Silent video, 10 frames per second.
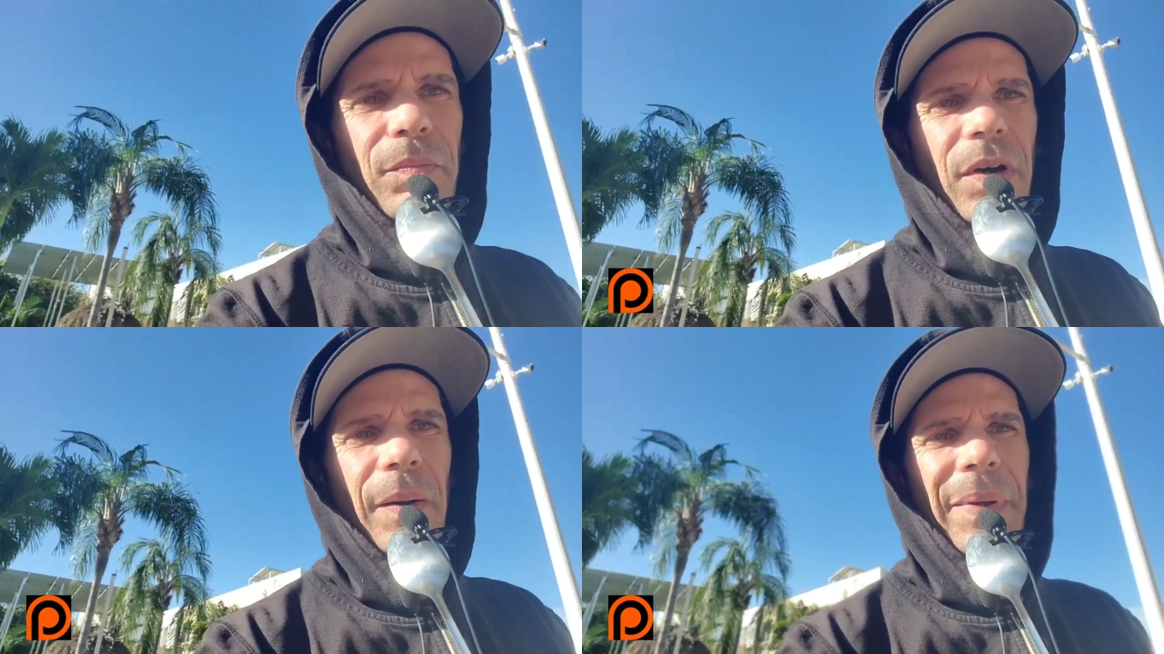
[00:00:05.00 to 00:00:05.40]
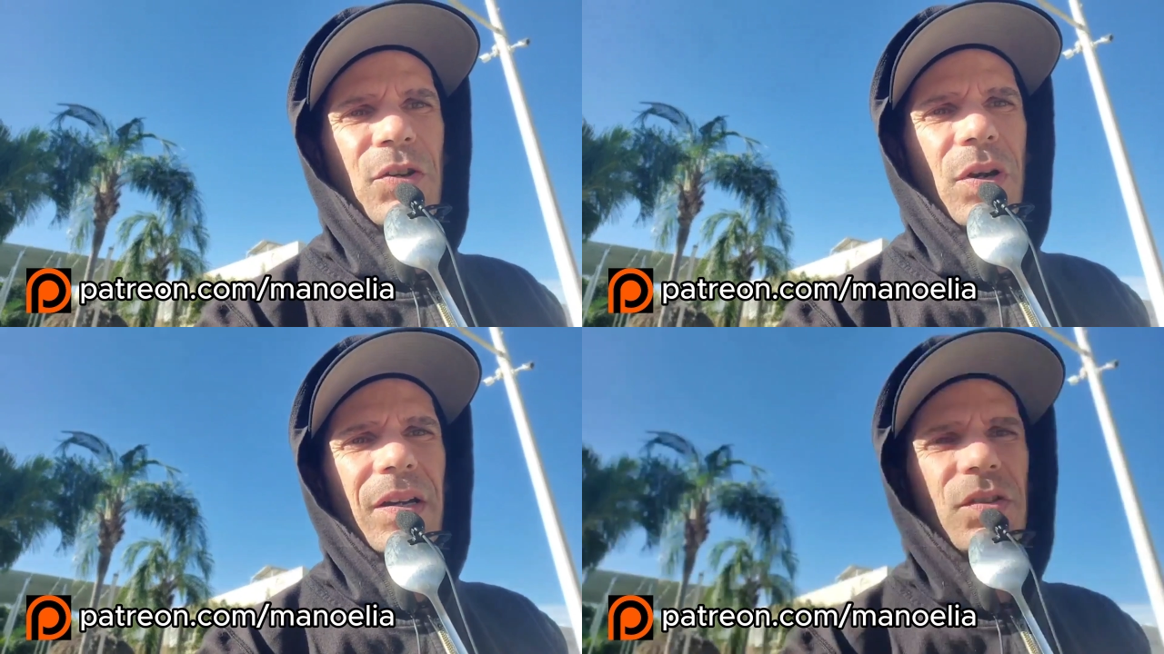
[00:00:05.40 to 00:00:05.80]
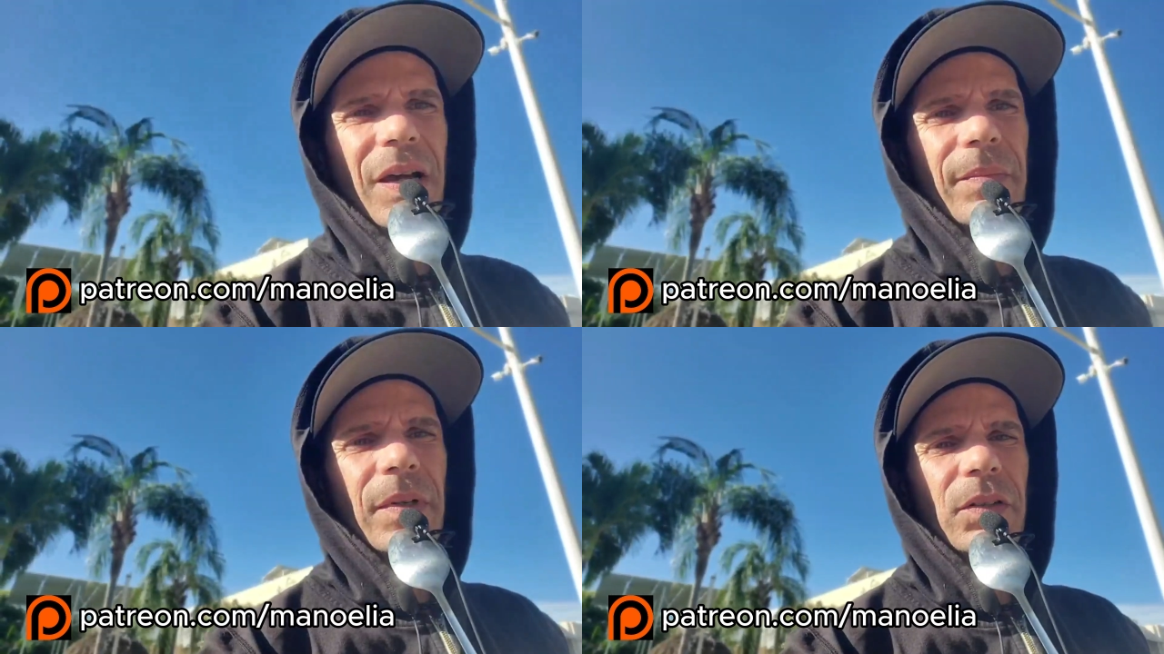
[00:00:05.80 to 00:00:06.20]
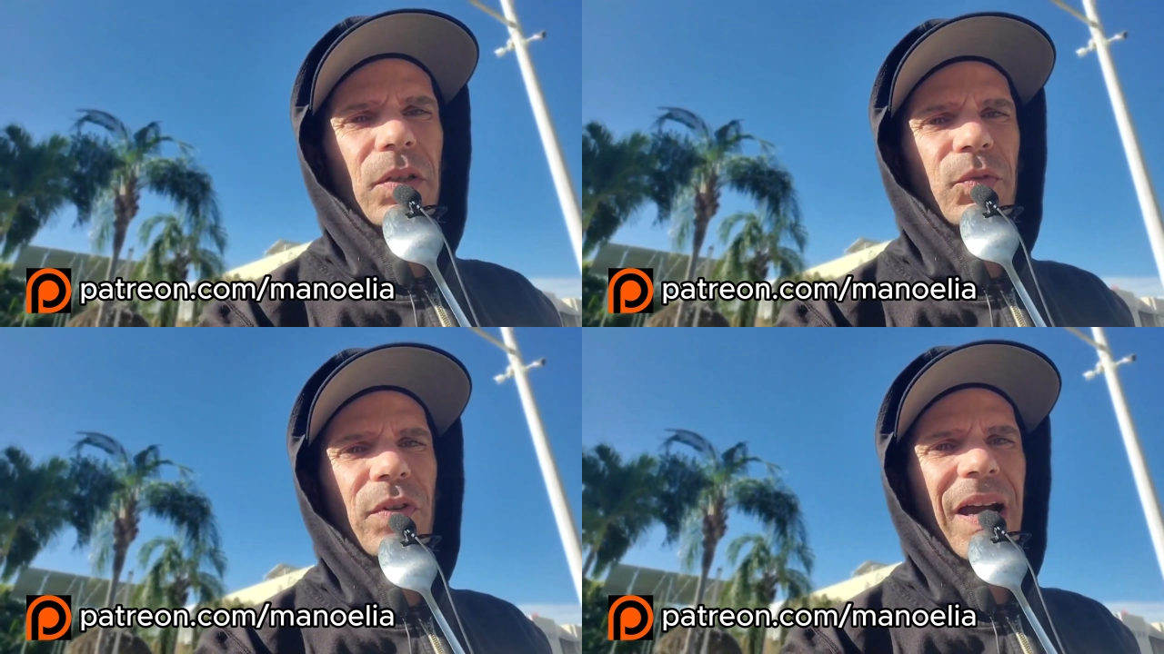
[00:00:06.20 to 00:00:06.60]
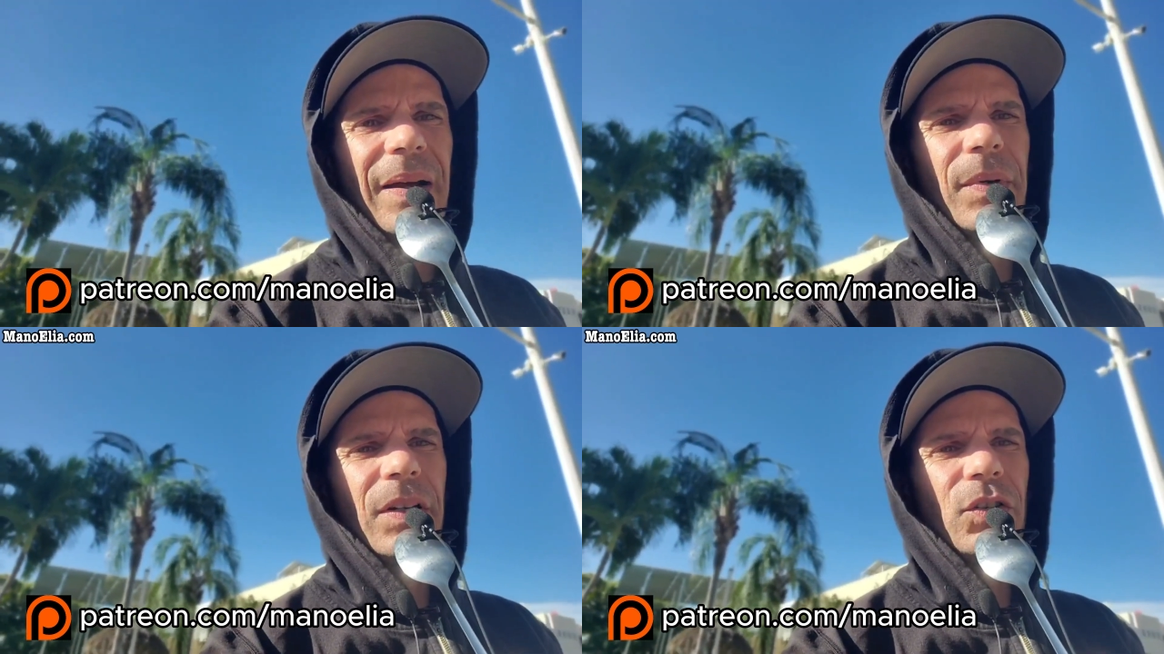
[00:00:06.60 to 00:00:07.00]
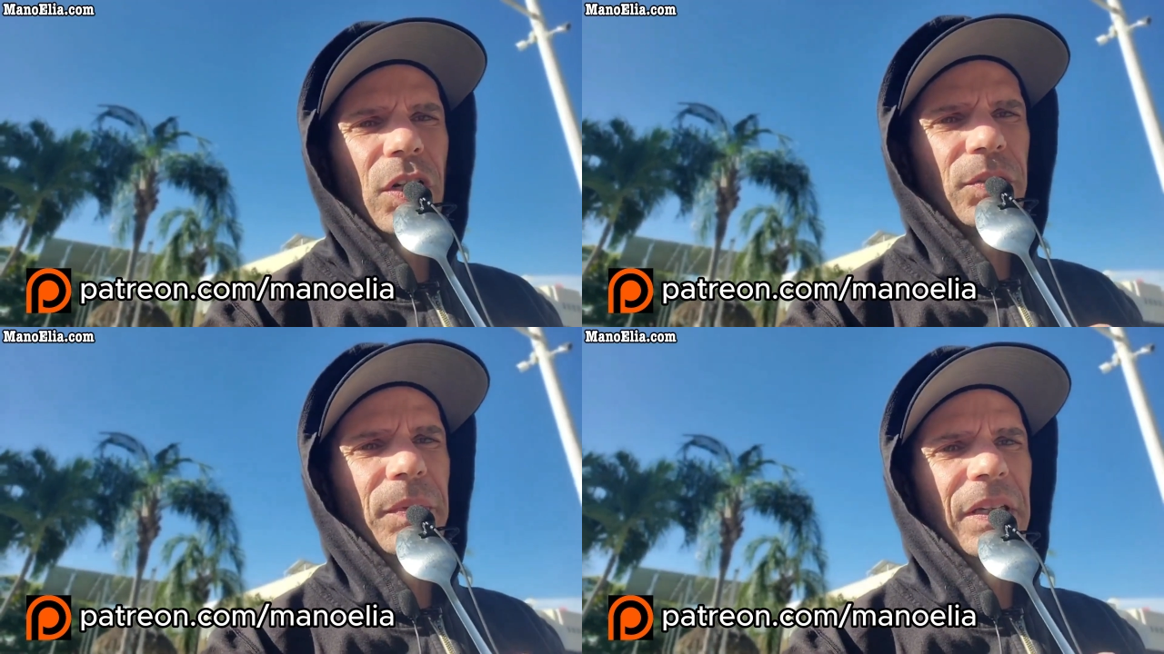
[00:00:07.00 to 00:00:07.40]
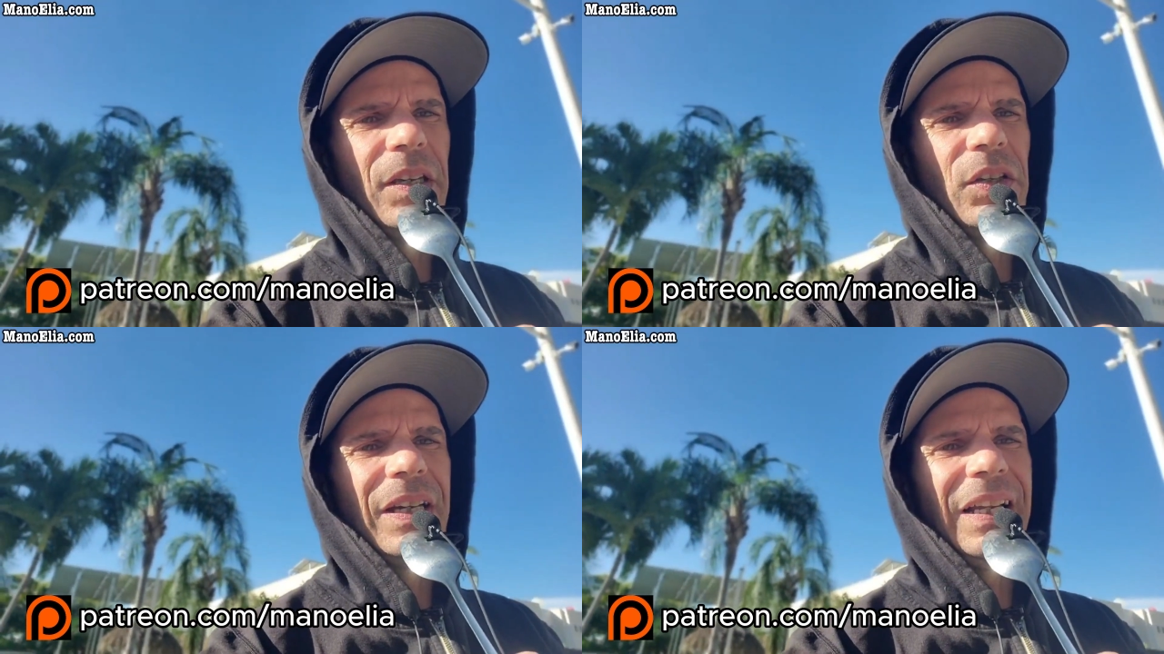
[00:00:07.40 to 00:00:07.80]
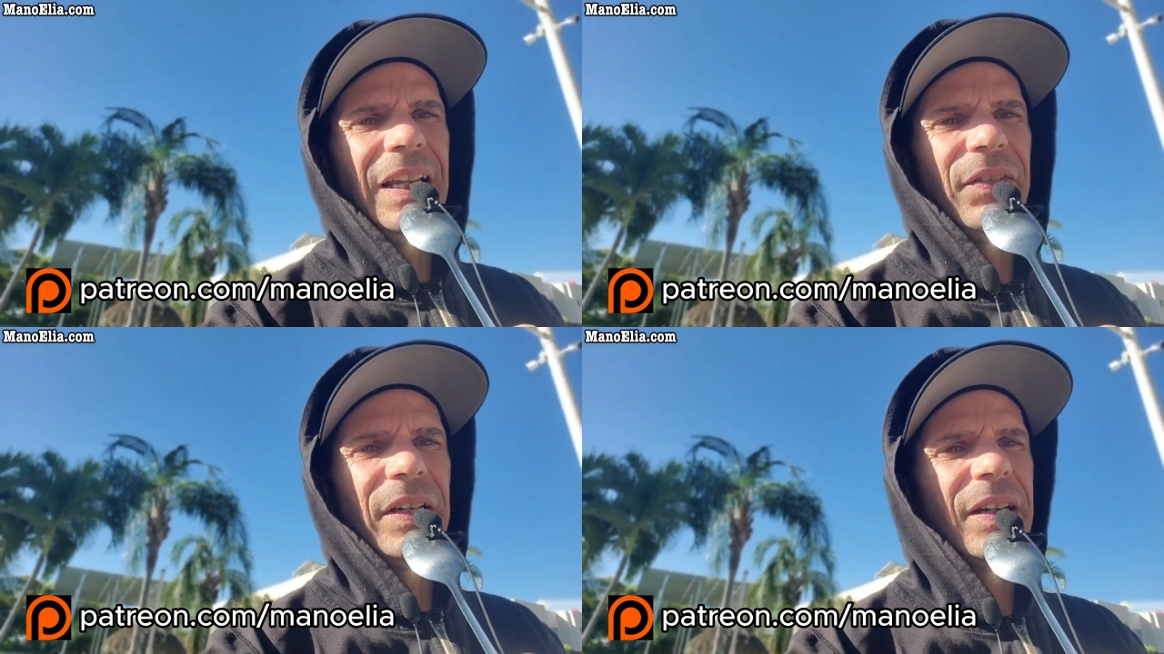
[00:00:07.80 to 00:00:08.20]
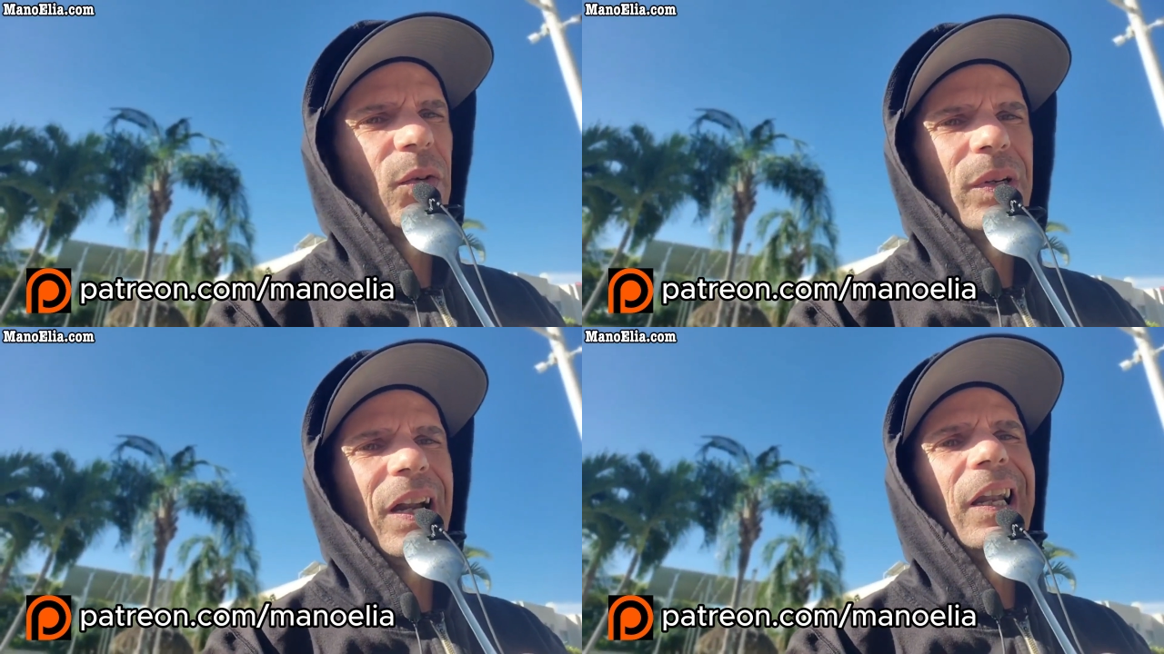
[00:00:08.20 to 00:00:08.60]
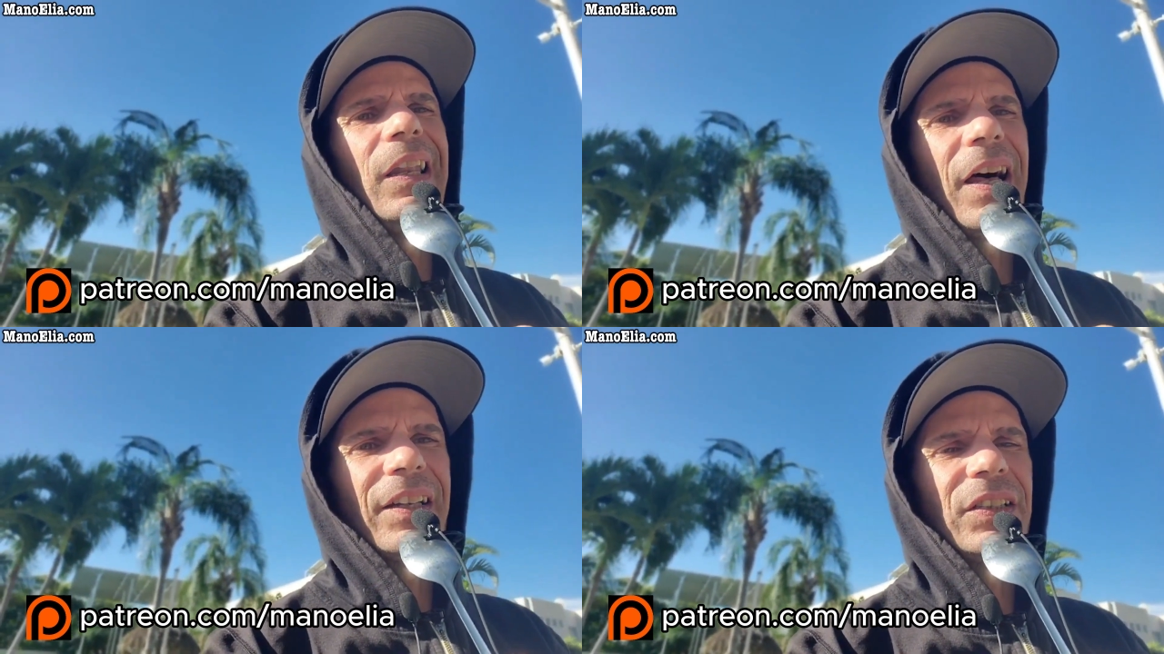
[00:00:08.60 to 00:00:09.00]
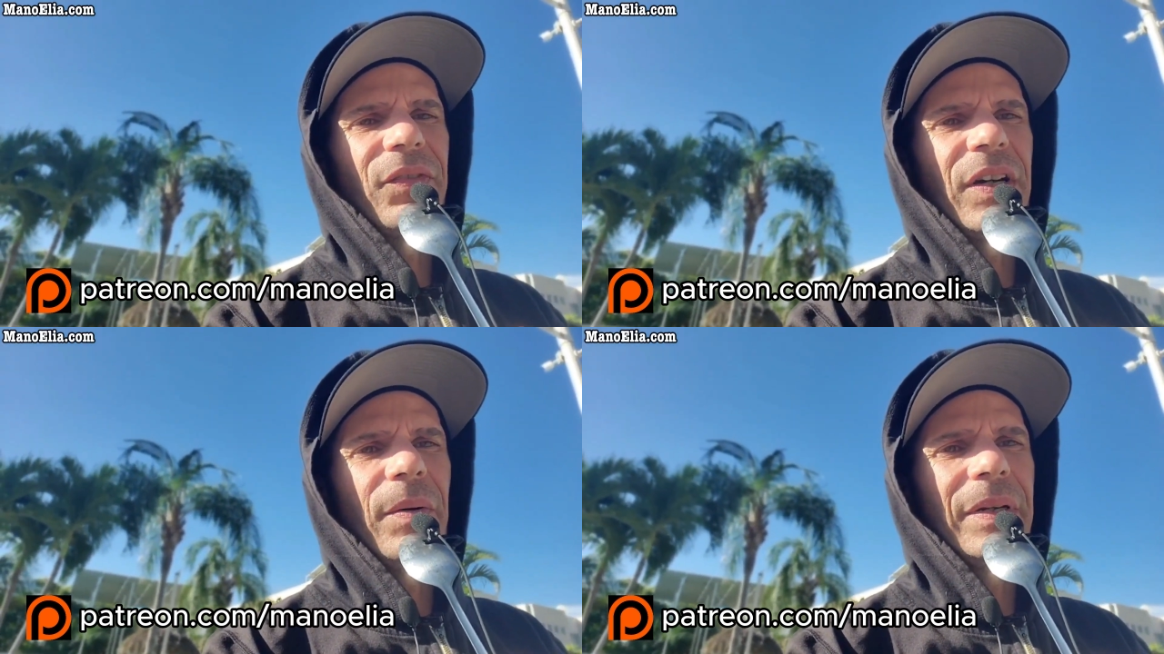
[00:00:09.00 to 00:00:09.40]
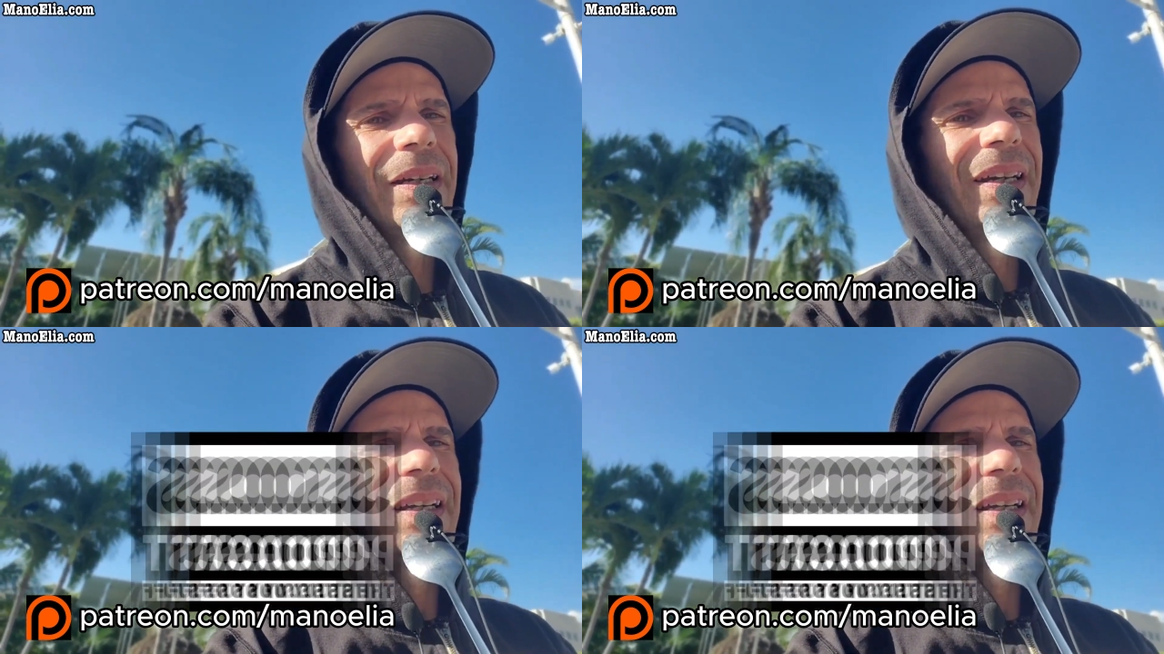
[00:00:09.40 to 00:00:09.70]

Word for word: Our Patreon's up. Subscribe. Trust me, you're going to love it. We got a lot of stuff coming.